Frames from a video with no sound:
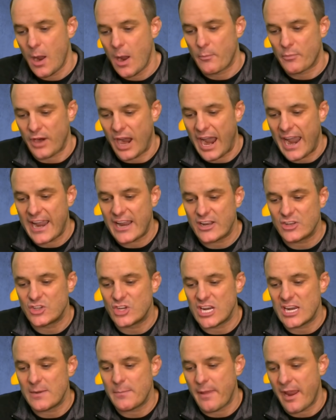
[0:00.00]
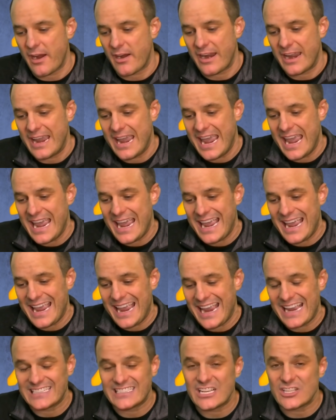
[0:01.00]
Brian Jean Mary,
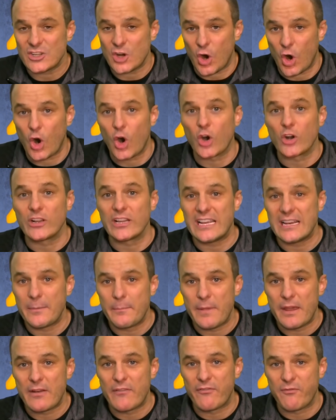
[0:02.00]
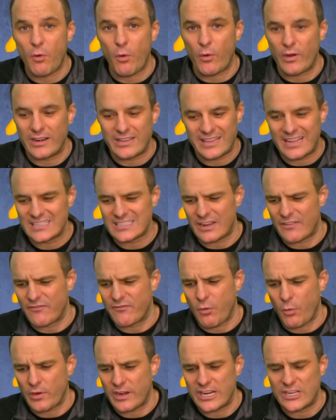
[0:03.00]
he's in his early to mid-40s. I think he's like
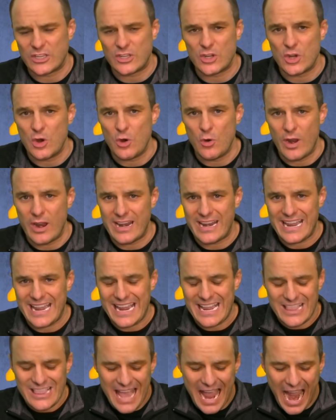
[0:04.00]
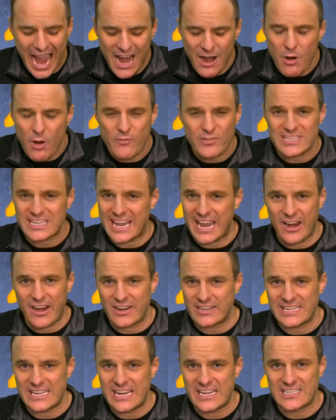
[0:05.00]
42. And I don't know if there's a
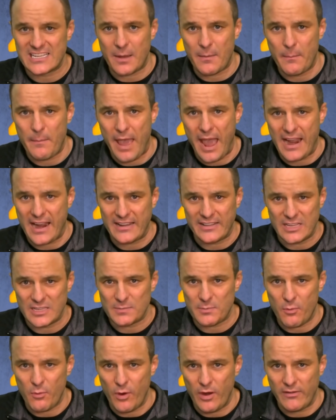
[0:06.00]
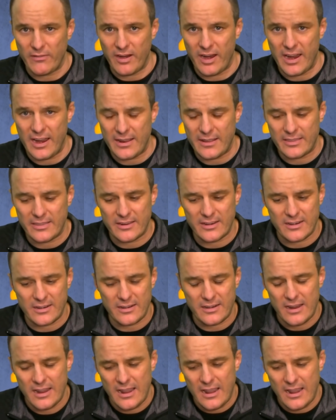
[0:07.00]
guarantee he's coming back at this point, right? There's